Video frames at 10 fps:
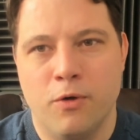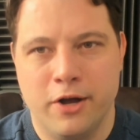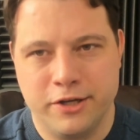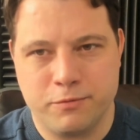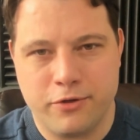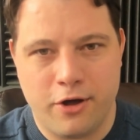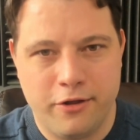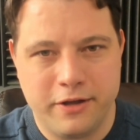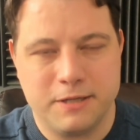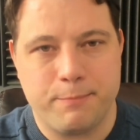was with
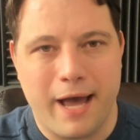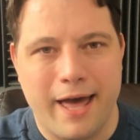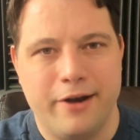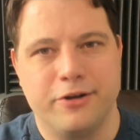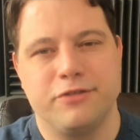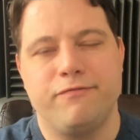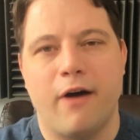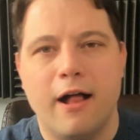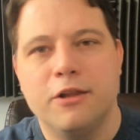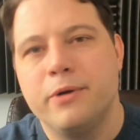all these patterns.
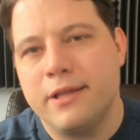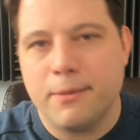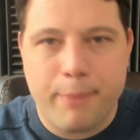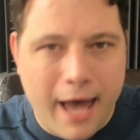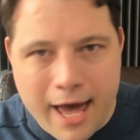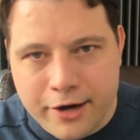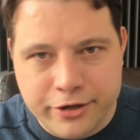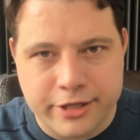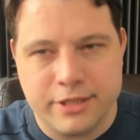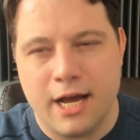Following the
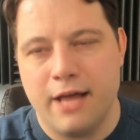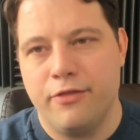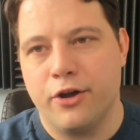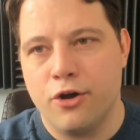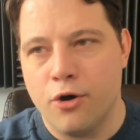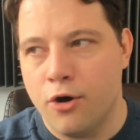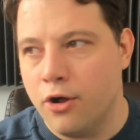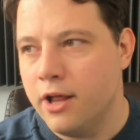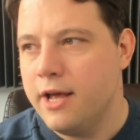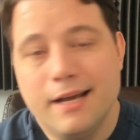pattern is not the
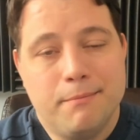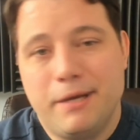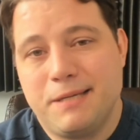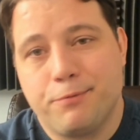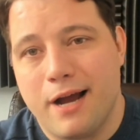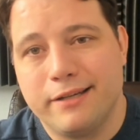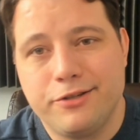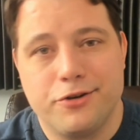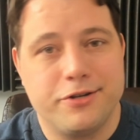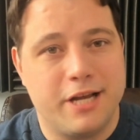goal. Best
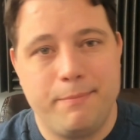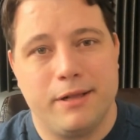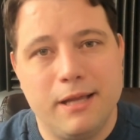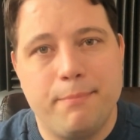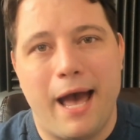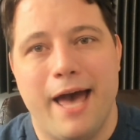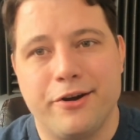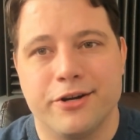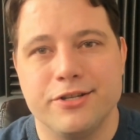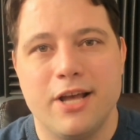practices are typically
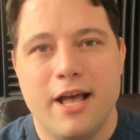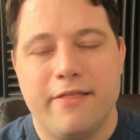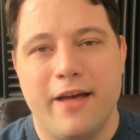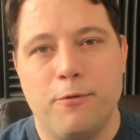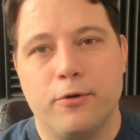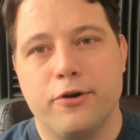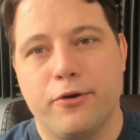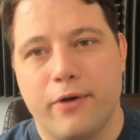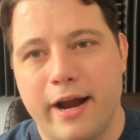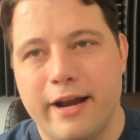patterns that were
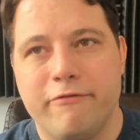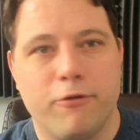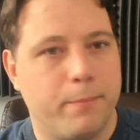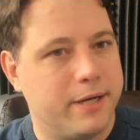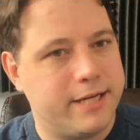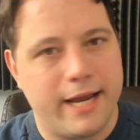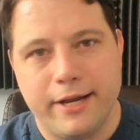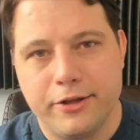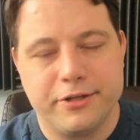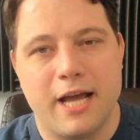created for
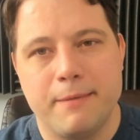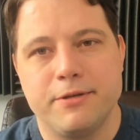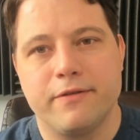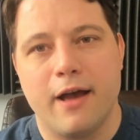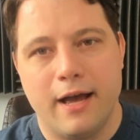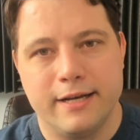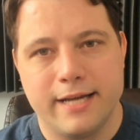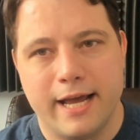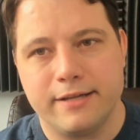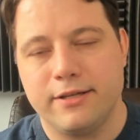particular types of
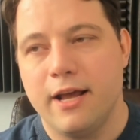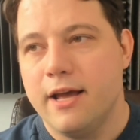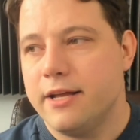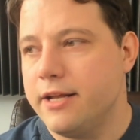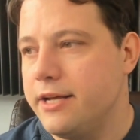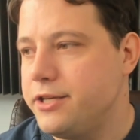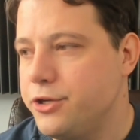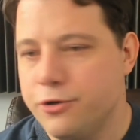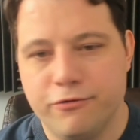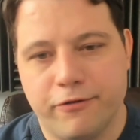contexts
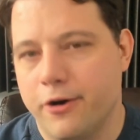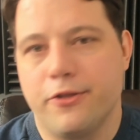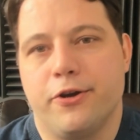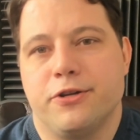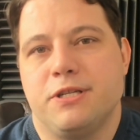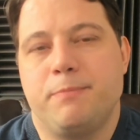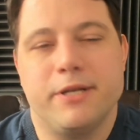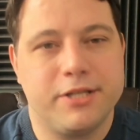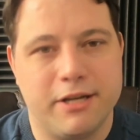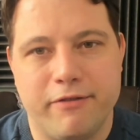to further
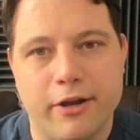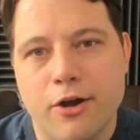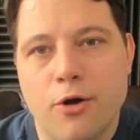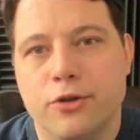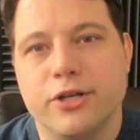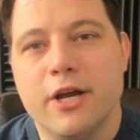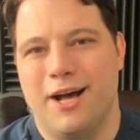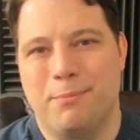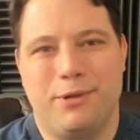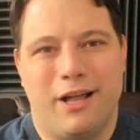specific goals.
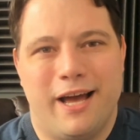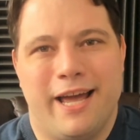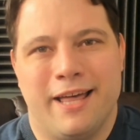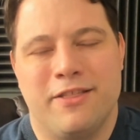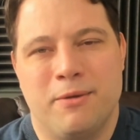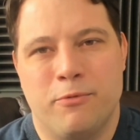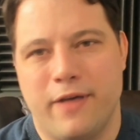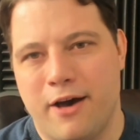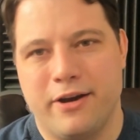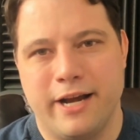Applying them
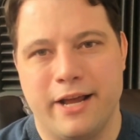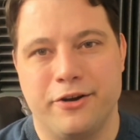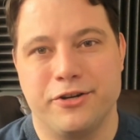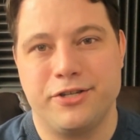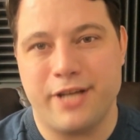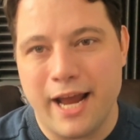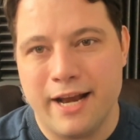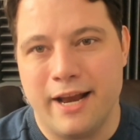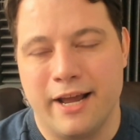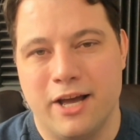without any
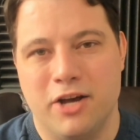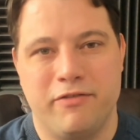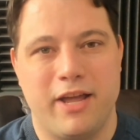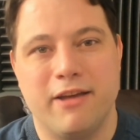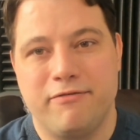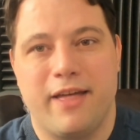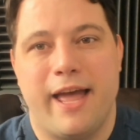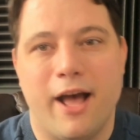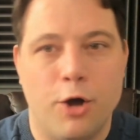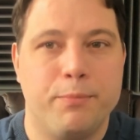understanding of if
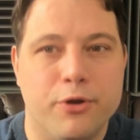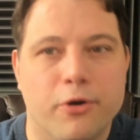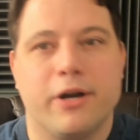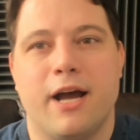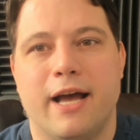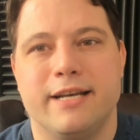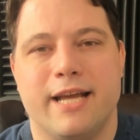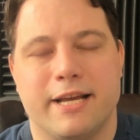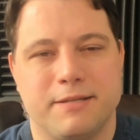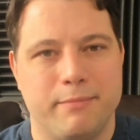they help your
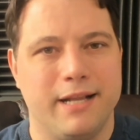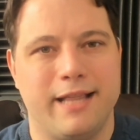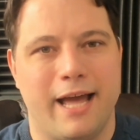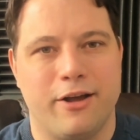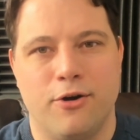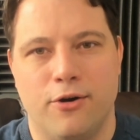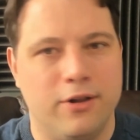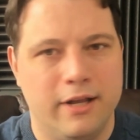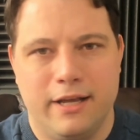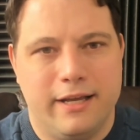context meet that
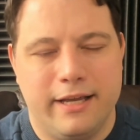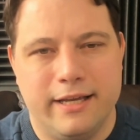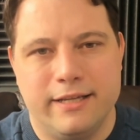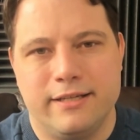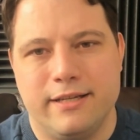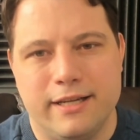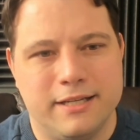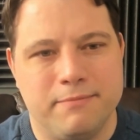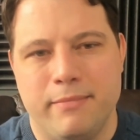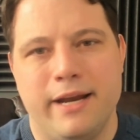goal
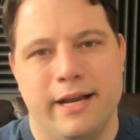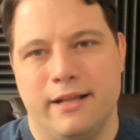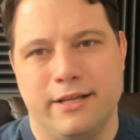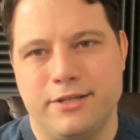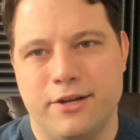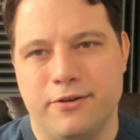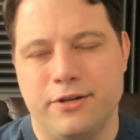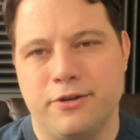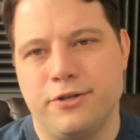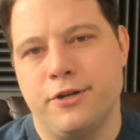is meaningless.
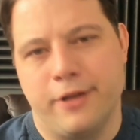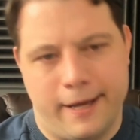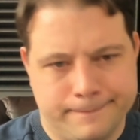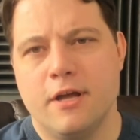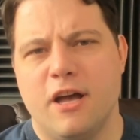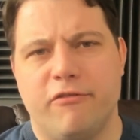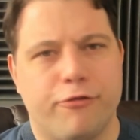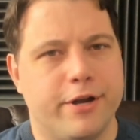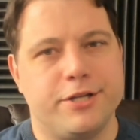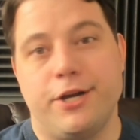Don't do that. A
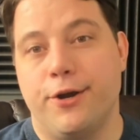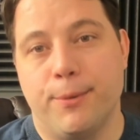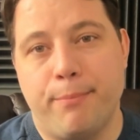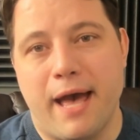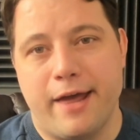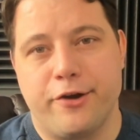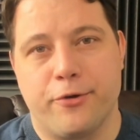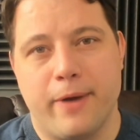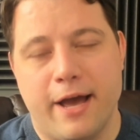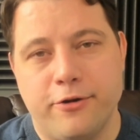phrase you hear batted
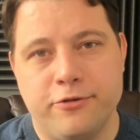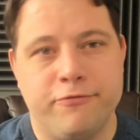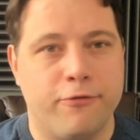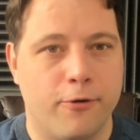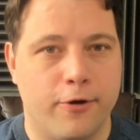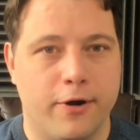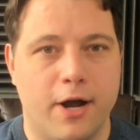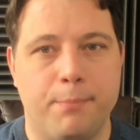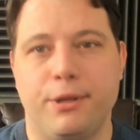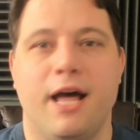around
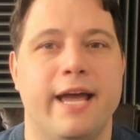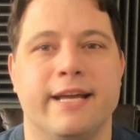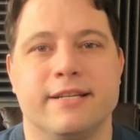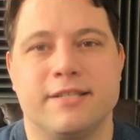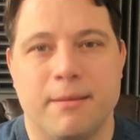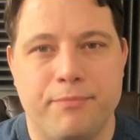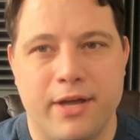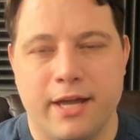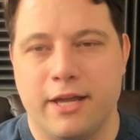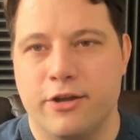for applying
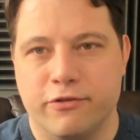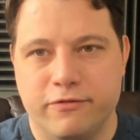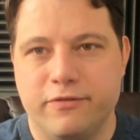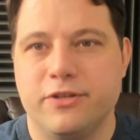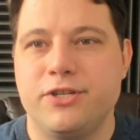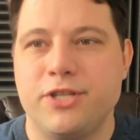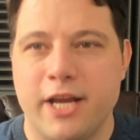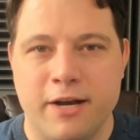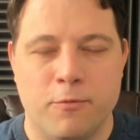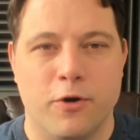something you've
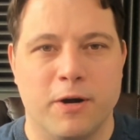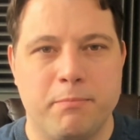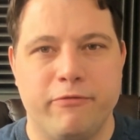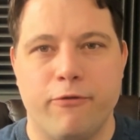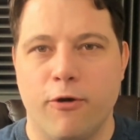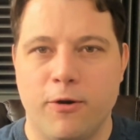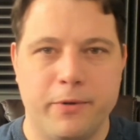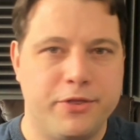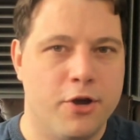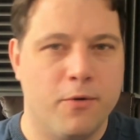seen work before
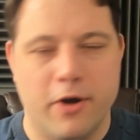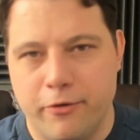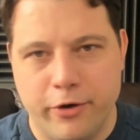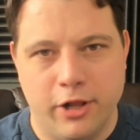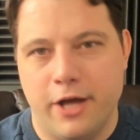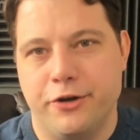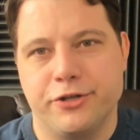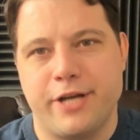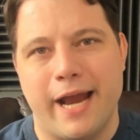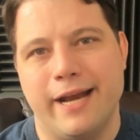with no real
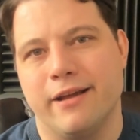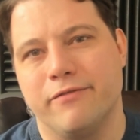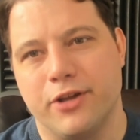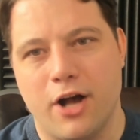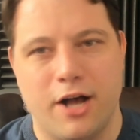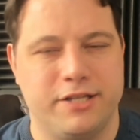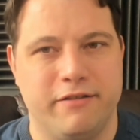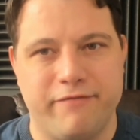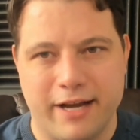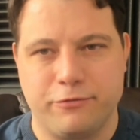understanding of the cause
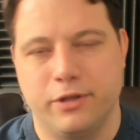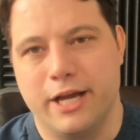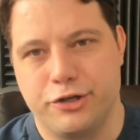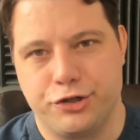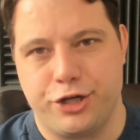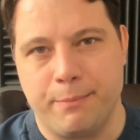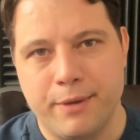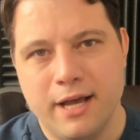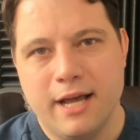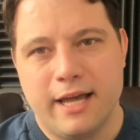and effect
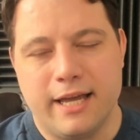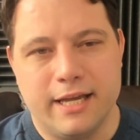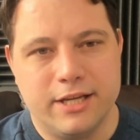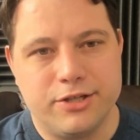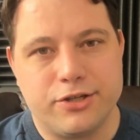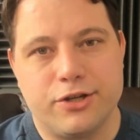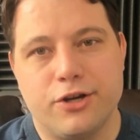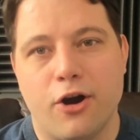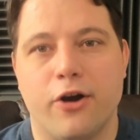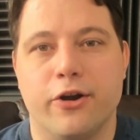relationship is
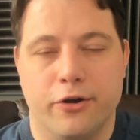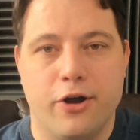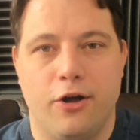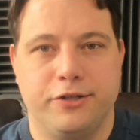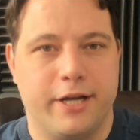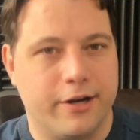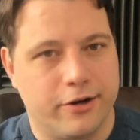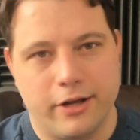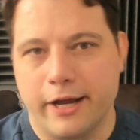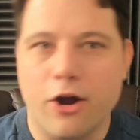cargo culting,
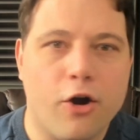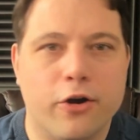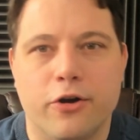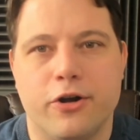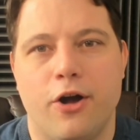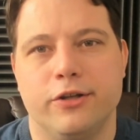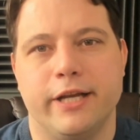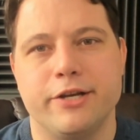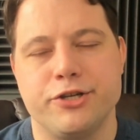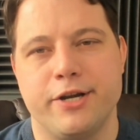or like cargo cult
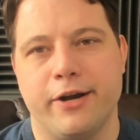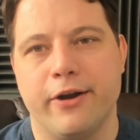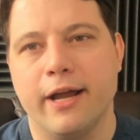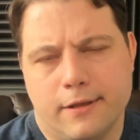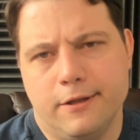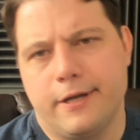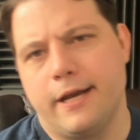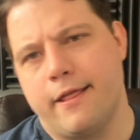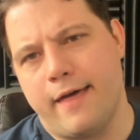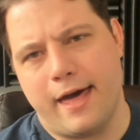engineering. Look
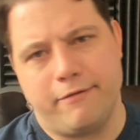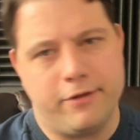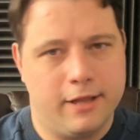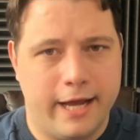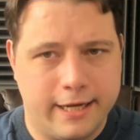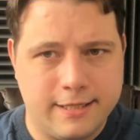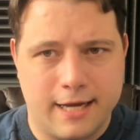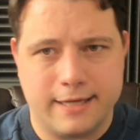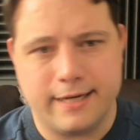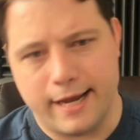into that if you like. It's
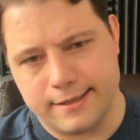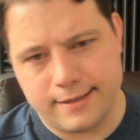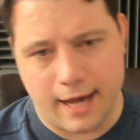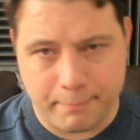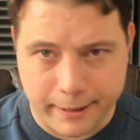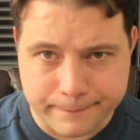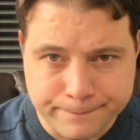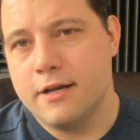not today's topic.